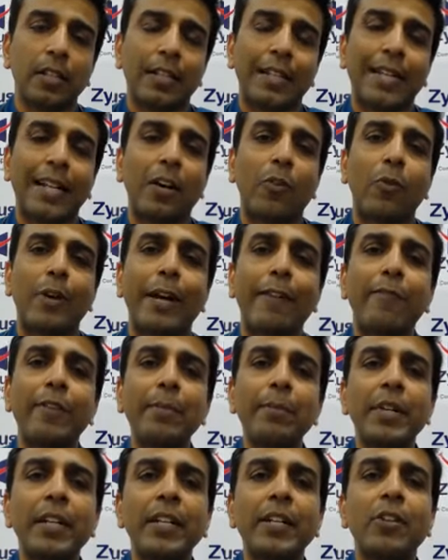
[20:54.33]
Now
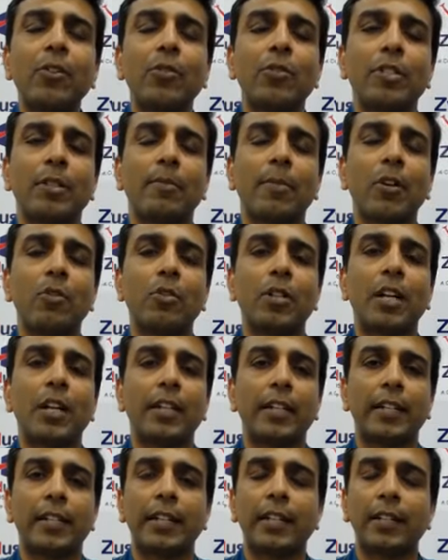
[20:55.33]
everybody knows about heart
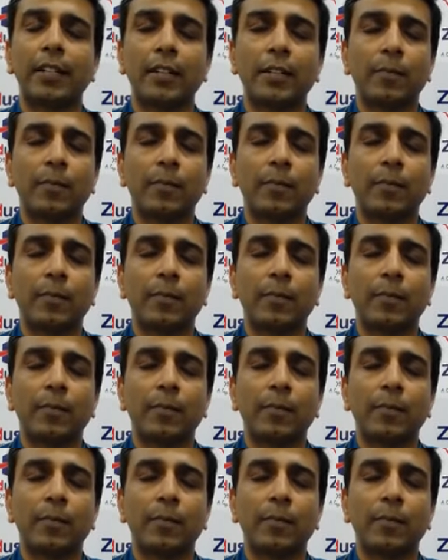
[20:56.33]
attack.